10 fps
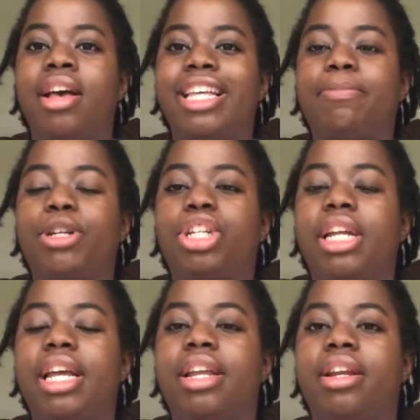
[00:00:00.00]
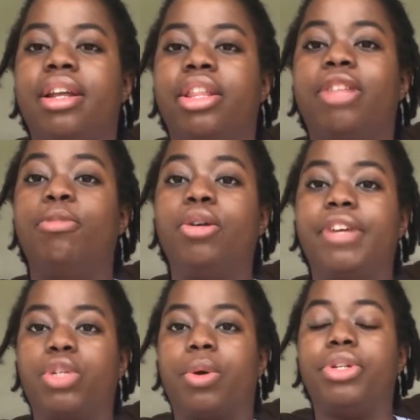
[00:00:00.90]
especially in the
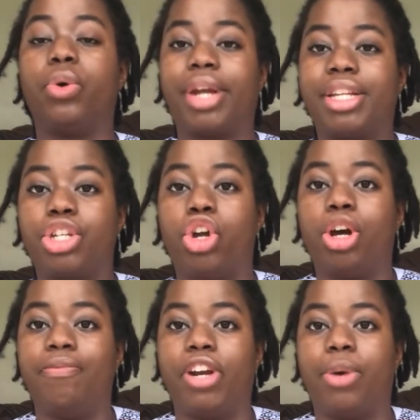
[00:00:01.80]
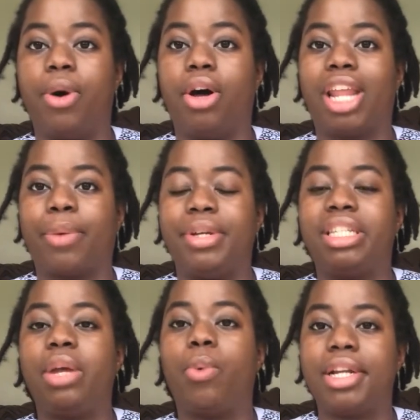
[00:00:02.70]
movies where we don't get to know him very well. Like, we
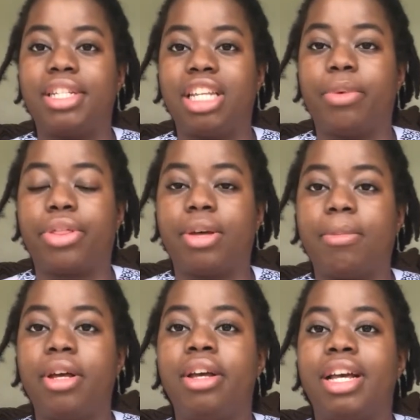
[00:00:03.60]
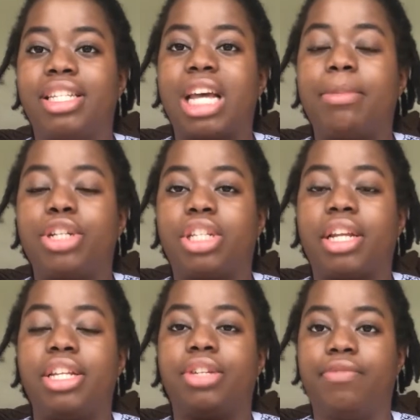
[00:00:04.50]
see one scene with him, establishes
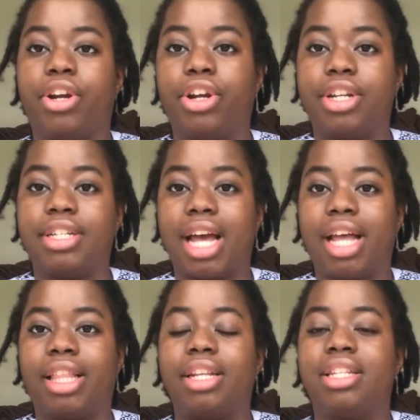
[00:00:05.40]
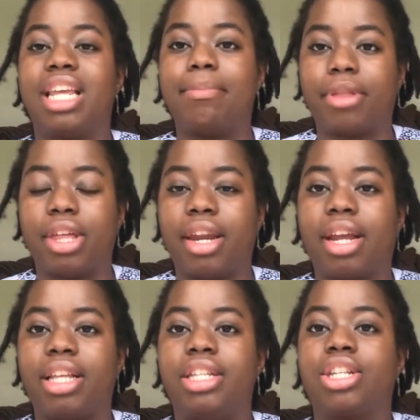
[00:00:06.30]
that he's a very good dad, that he's
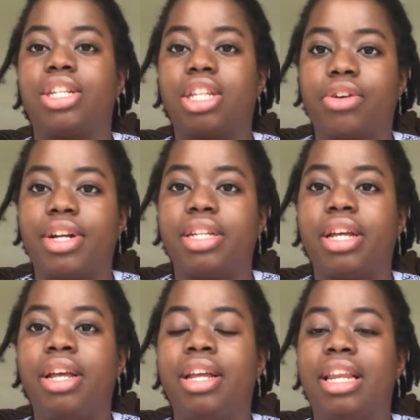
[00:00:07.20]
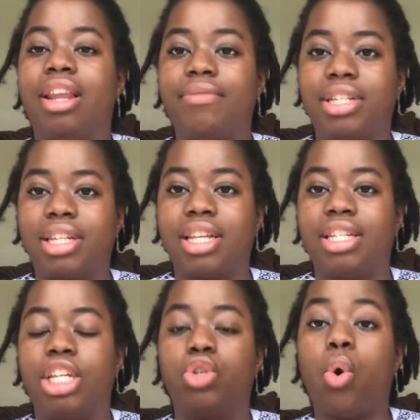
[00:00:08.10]
empathetic, he's considerate, he loves his
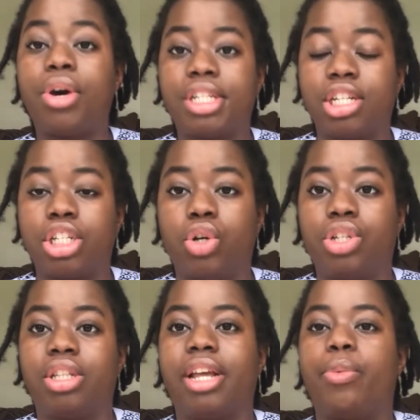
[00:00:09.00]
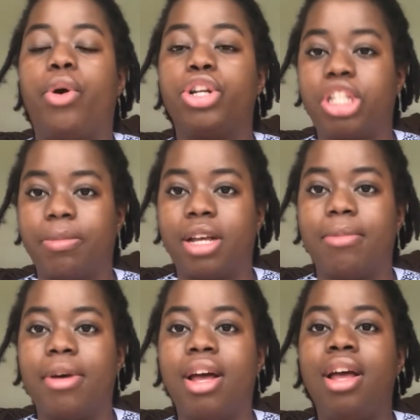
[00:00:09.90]
kids, he talks to his children, they worship
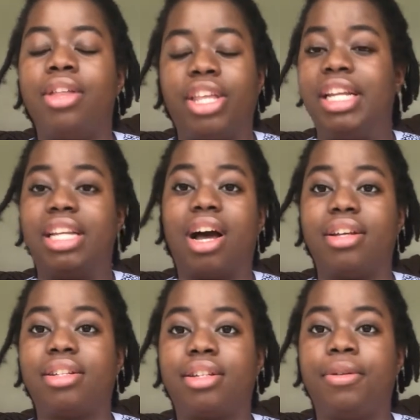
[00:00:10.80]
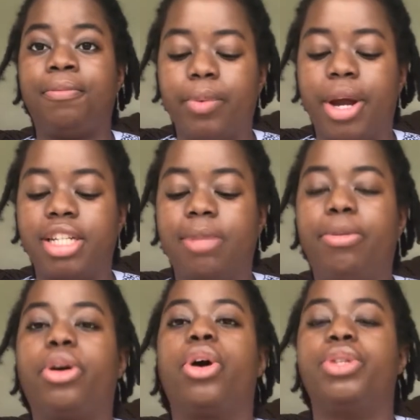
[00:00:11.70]
him, then he dies. Whereas the
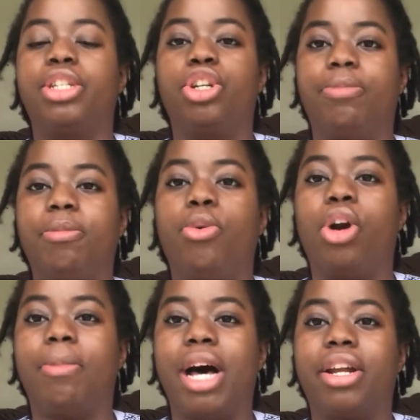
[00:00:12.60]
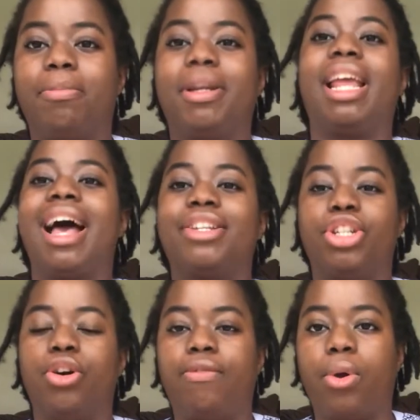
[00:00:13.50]
book goes into a bit more about it, but he
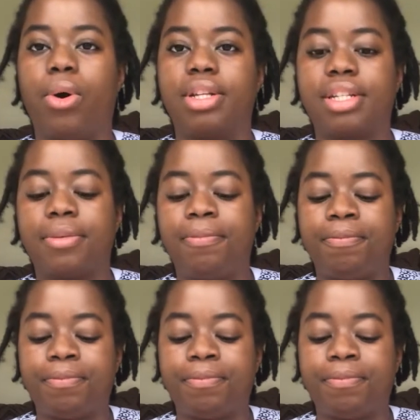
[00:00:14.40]
has no flaws.